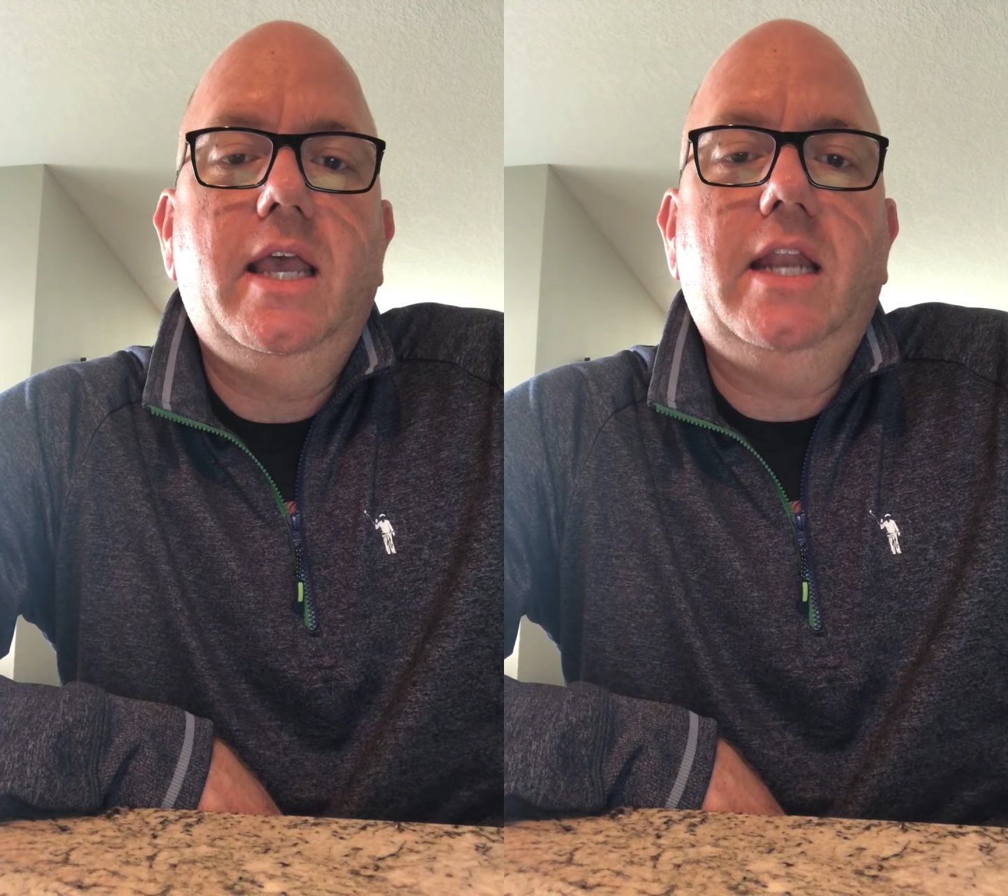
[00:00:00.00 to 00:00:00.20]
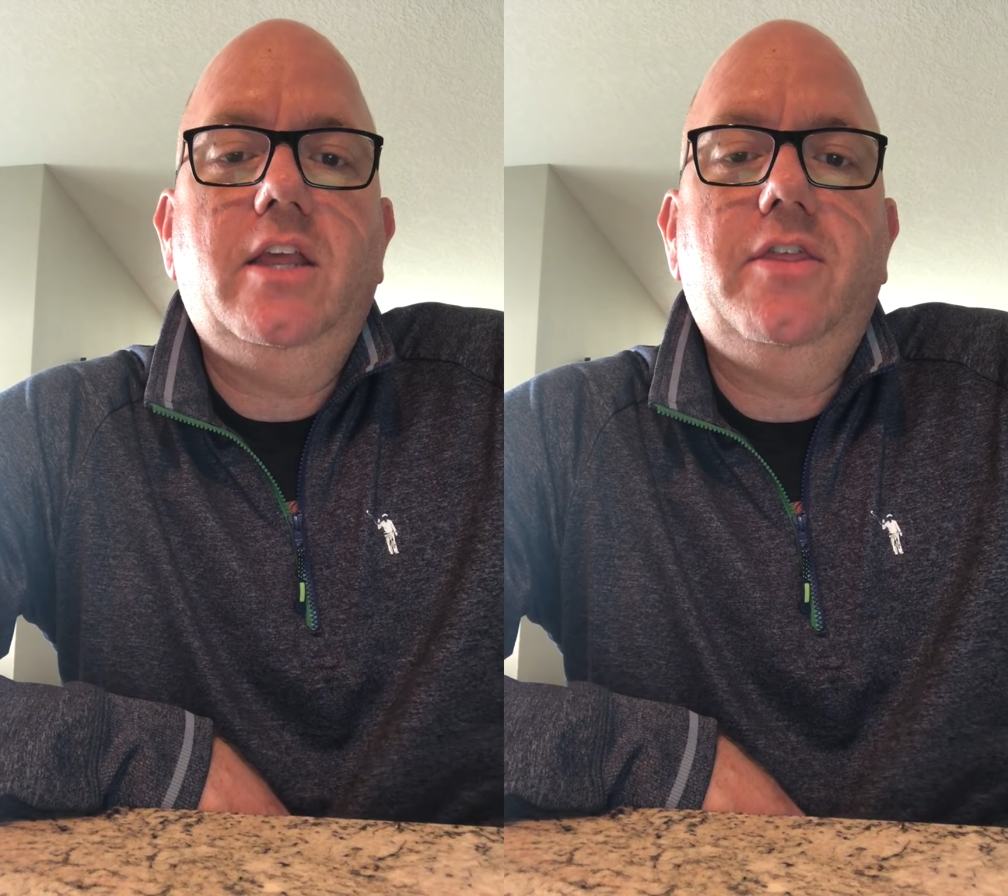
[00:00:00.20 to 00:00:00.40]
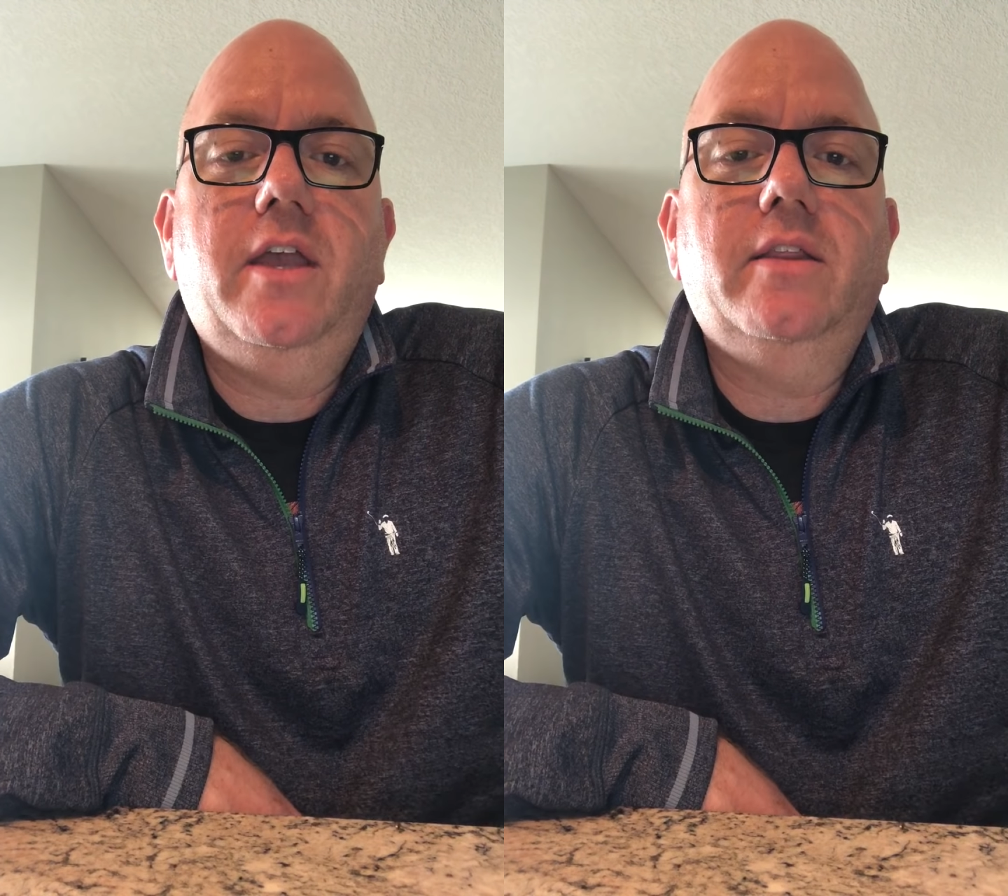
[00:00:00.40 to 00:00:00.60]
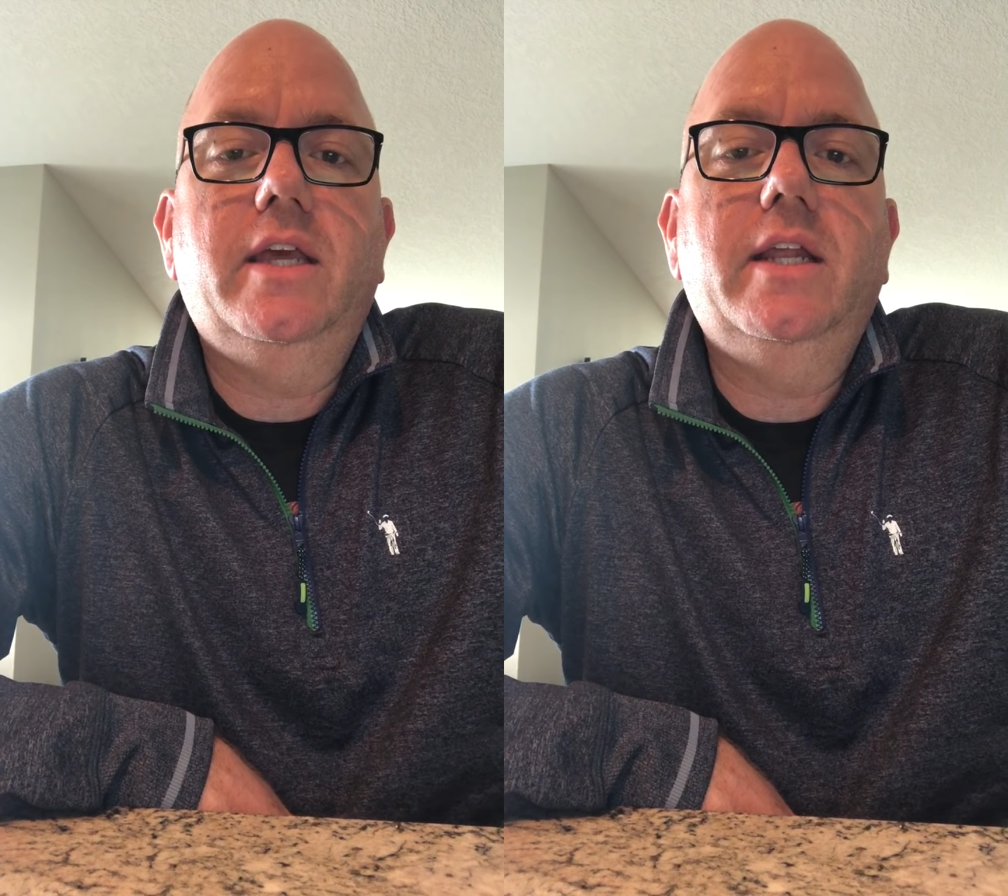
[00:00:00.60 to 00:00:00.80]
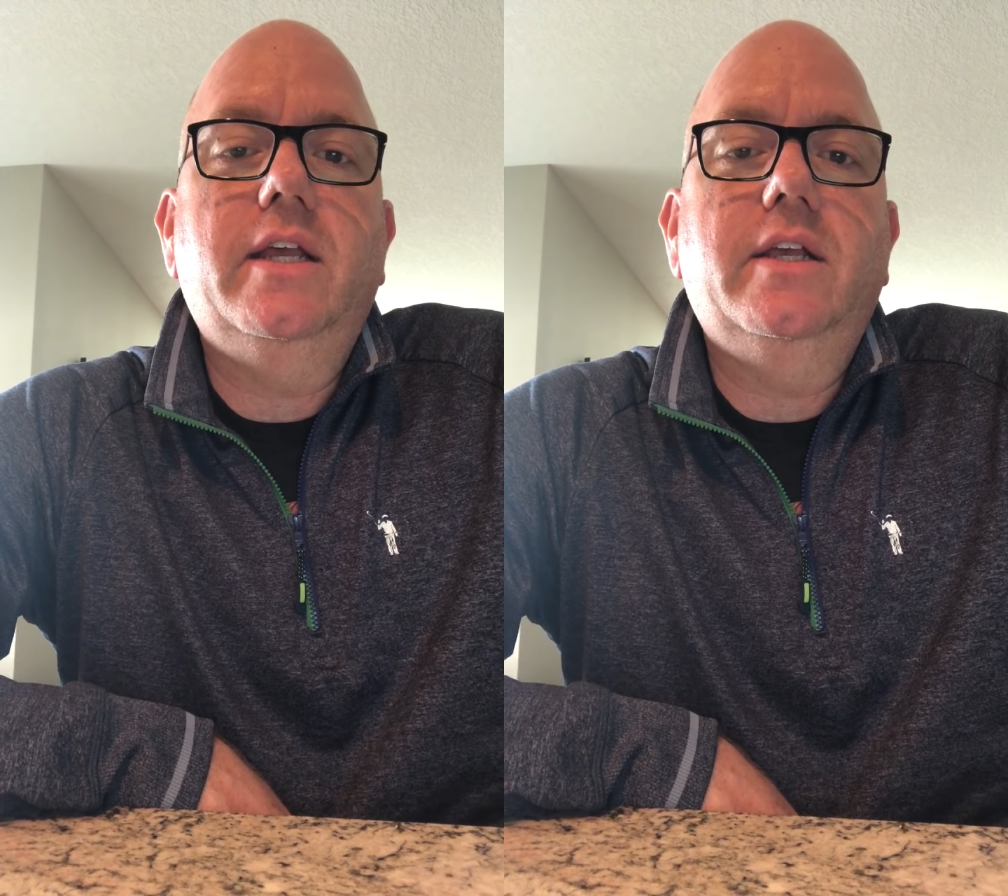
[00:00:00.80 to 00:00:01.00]
Anything
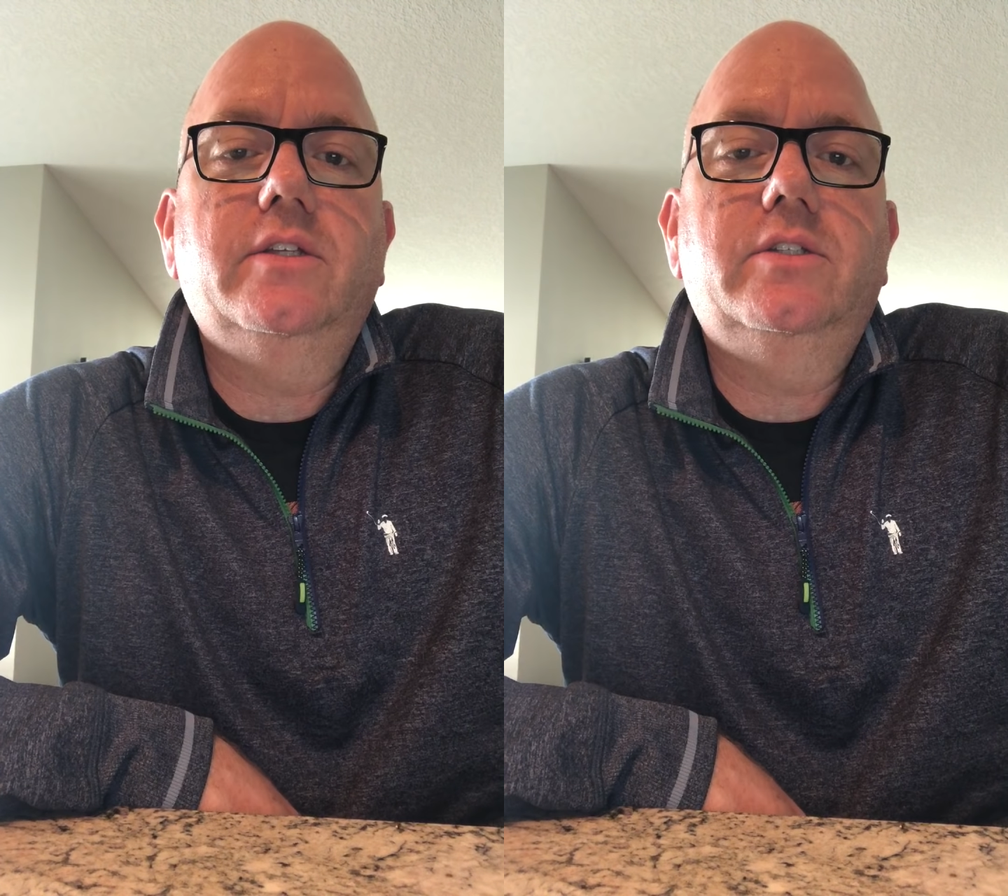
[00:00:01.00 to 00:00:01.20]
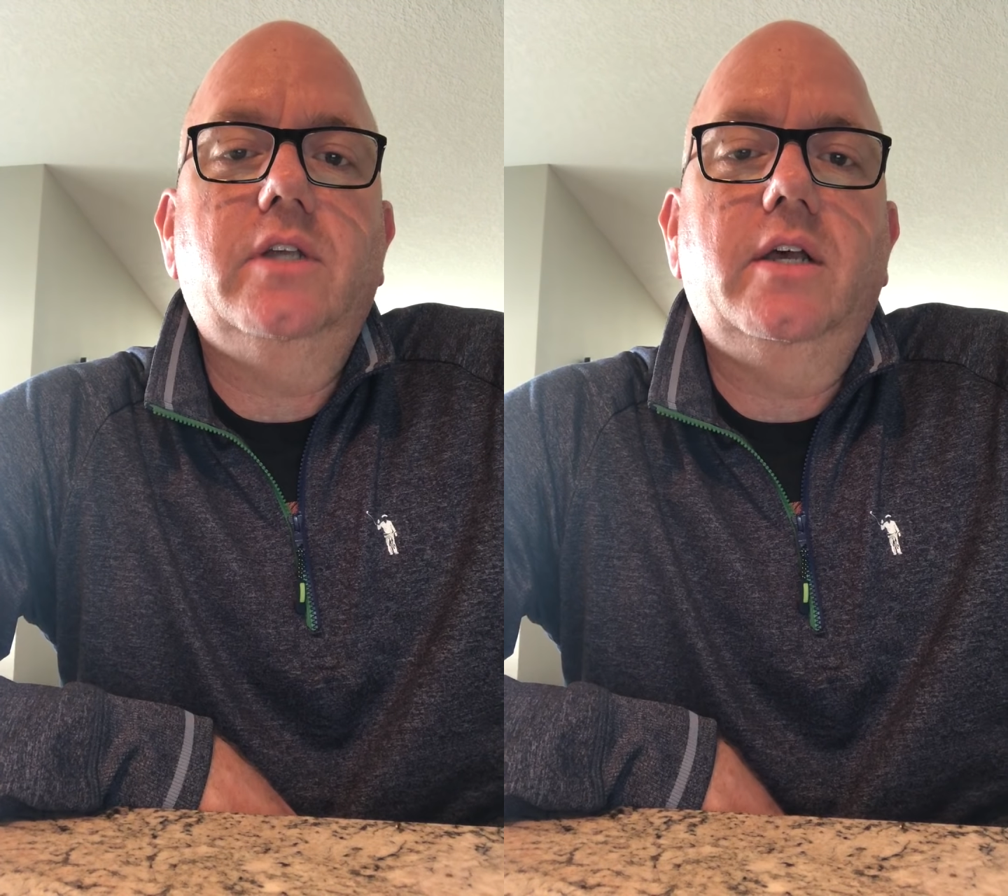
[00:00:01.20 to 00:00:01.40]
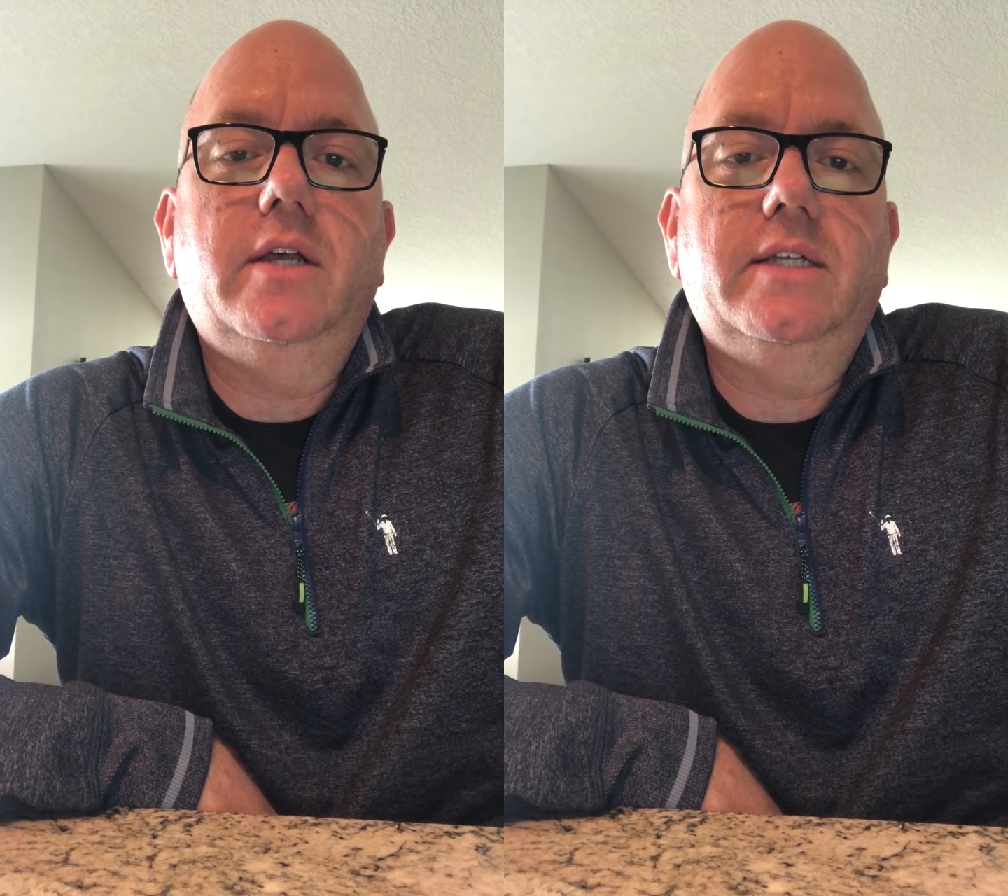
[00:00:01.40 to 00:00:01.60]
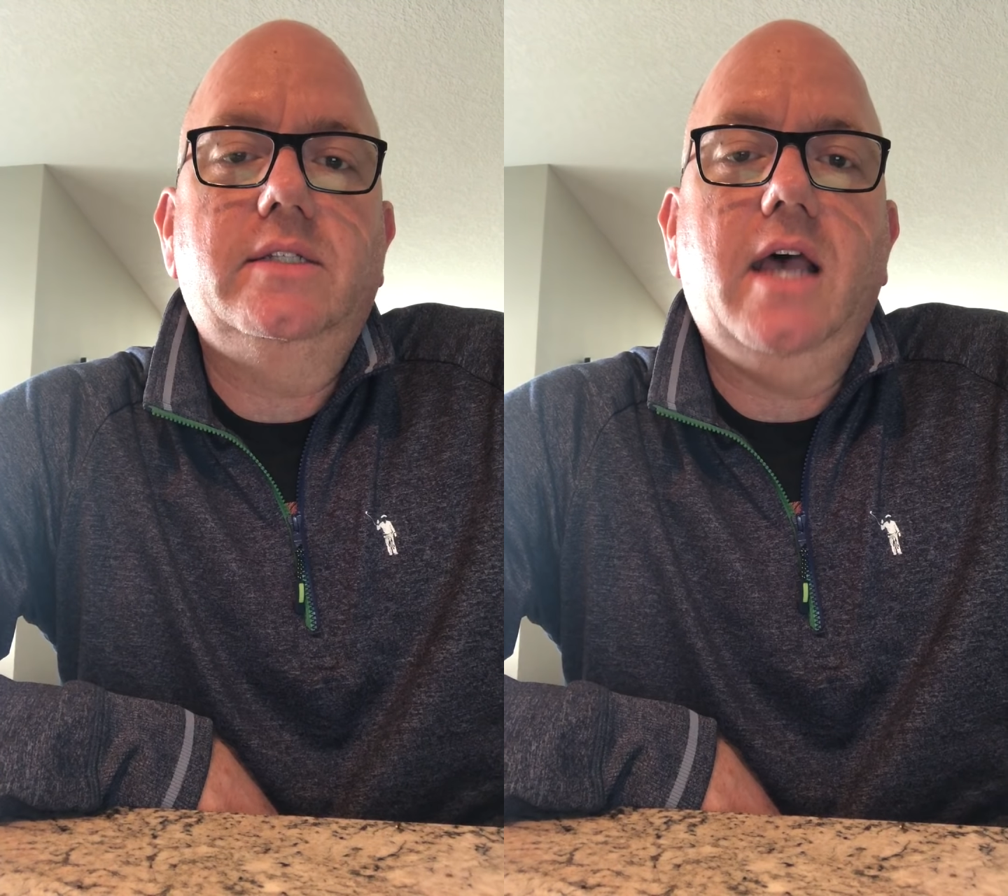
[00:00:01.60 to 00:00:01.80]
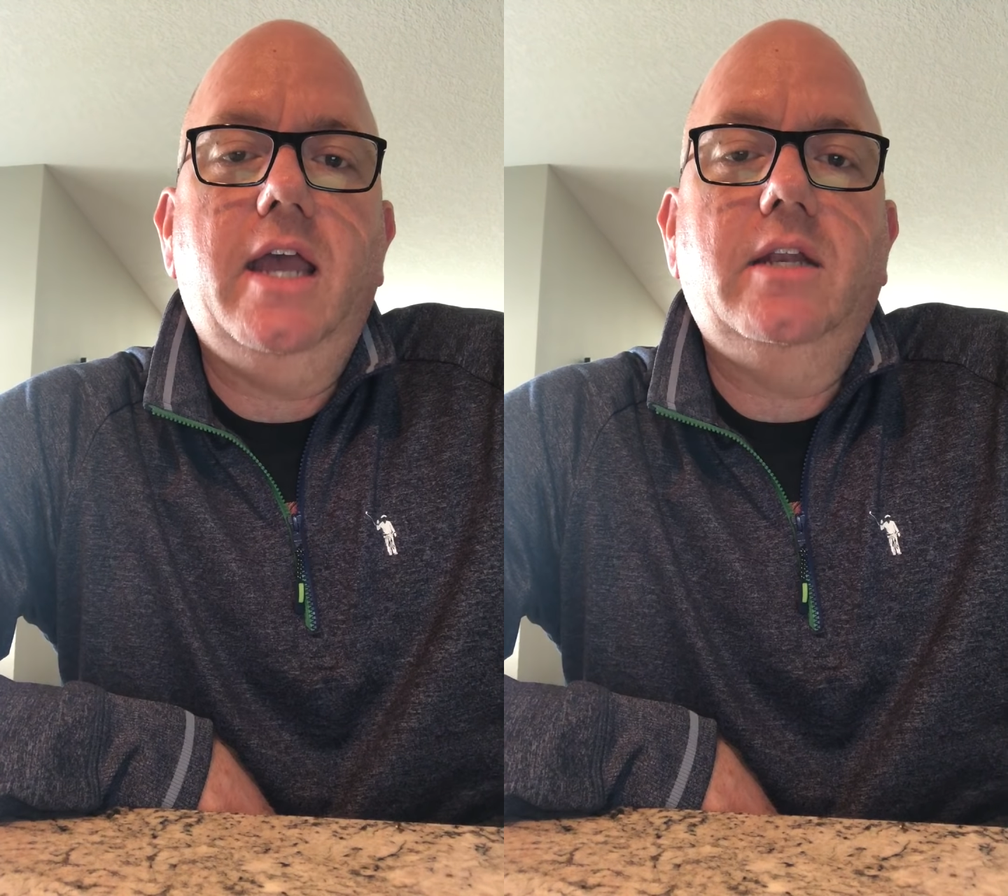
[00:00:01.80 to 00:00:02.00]
that is
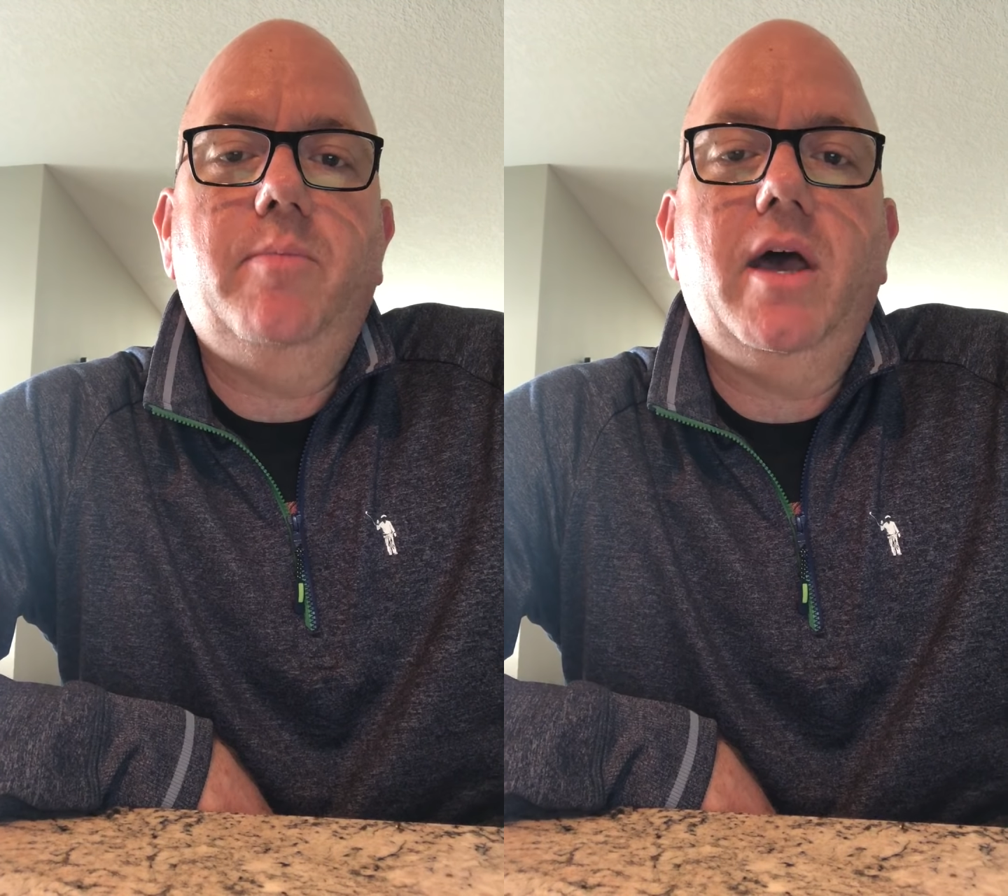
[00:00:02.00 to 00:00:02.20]
assigned